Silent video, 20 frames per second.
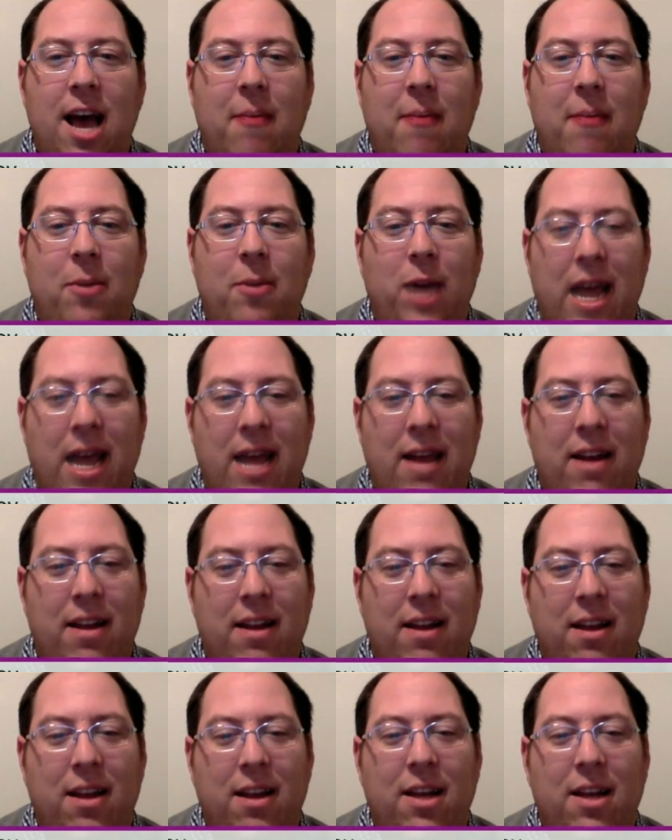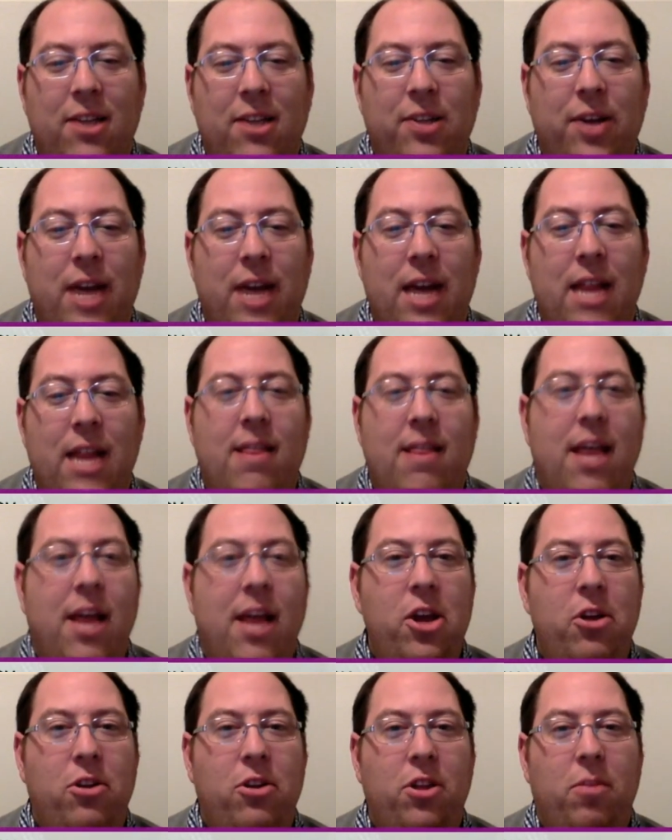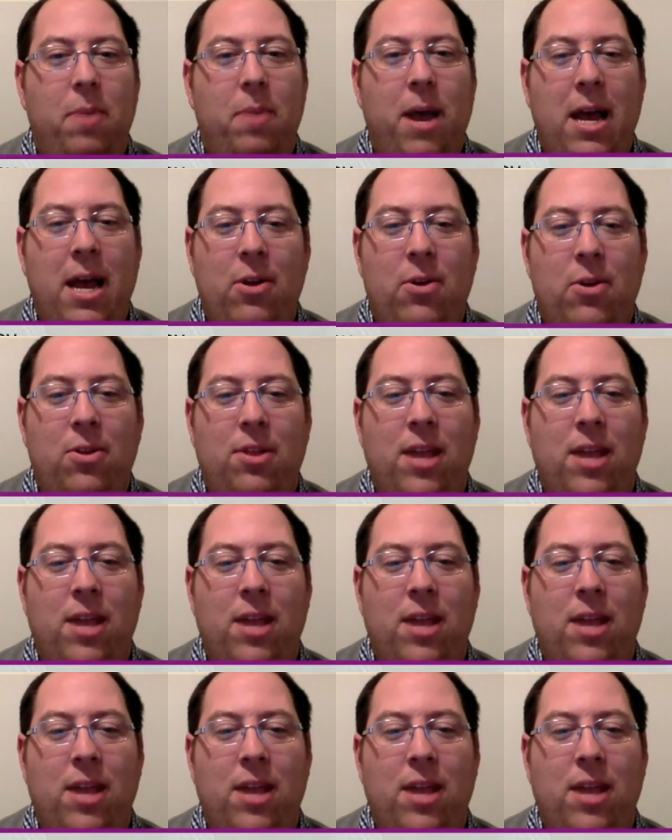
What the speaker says: you can. So again, thank you to the panel.